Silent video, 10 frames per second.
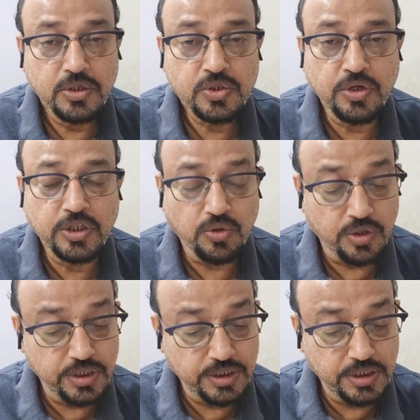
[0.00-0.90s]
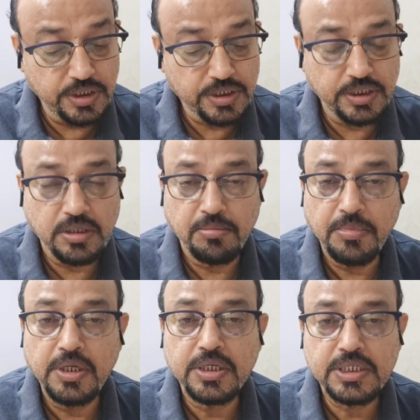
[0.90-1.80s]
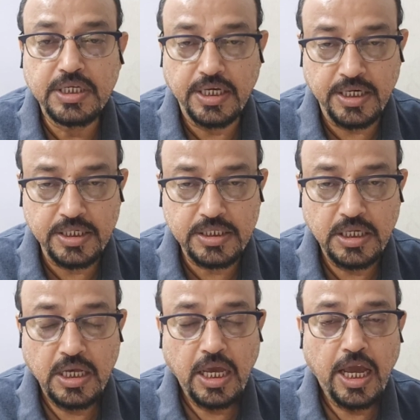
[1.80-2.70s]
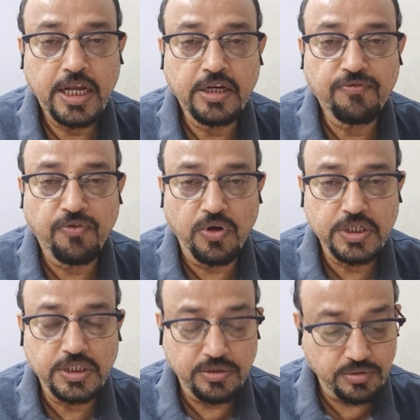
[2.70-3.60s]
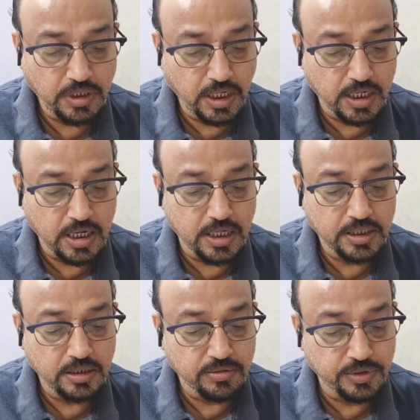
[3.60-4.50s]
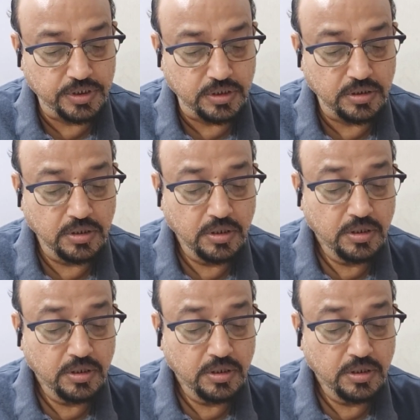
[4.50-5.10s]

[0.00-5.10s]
So it originates in the Minas Gerais and it falls into the Atlantic Ocean.